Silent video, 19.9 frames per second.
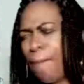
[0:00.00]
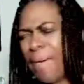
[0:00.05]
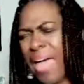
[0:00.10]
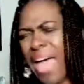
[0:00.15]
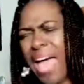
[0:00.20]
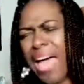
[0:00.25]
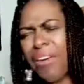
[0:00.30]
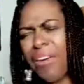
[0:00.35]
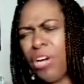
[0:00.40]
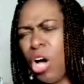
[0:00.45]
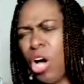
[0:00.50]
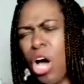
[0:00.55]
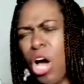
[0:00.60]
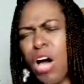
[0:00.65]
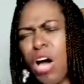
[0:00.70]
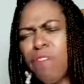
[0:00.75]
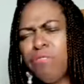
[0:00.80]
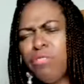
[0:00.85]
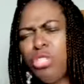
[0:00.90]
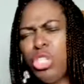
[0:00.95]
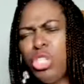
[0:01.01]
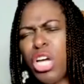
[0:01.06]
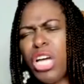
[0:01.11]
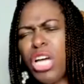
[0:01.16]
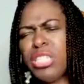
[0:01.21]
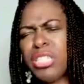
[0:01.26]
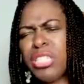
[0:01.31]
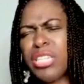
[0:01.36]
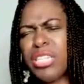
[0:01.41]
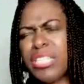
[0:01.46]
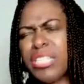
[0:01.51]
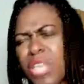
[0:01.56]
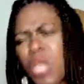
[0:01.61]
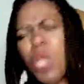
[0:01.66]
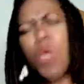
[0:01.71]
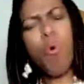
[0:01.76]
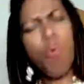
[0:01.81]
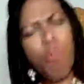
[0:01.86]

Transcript: banner of justice.